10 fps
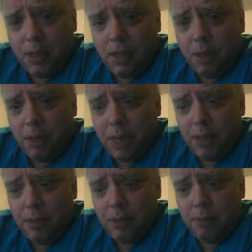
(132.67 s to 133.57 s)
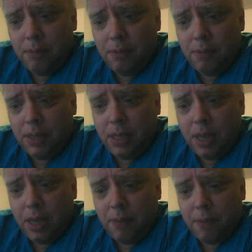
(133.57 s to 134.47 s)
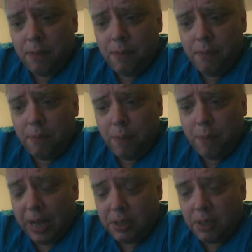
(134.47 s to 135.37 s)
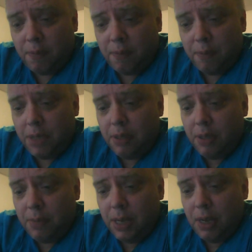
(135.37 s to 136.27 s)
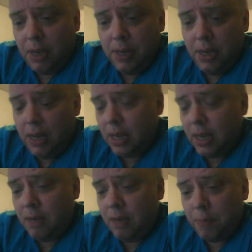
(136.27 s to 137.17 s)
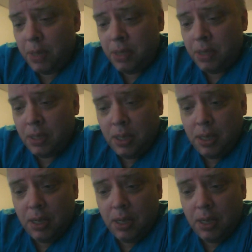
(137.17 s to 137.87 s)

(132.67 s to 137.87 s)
They might have a positive opinion, they might have a negative opinion.